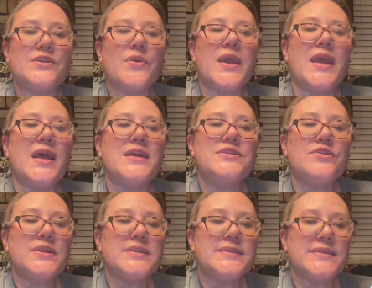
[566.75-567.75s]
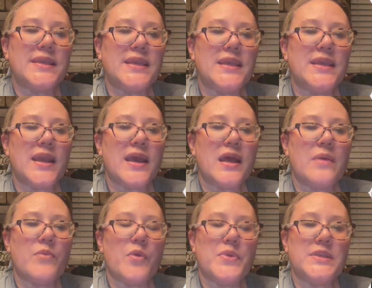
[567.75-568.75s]
So as you can see,
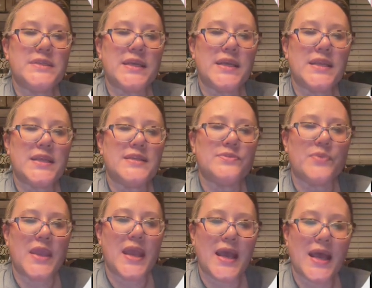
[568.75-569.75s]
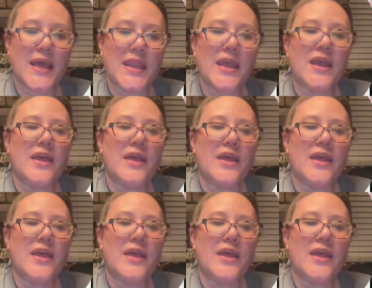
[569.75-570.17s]
what we did is we had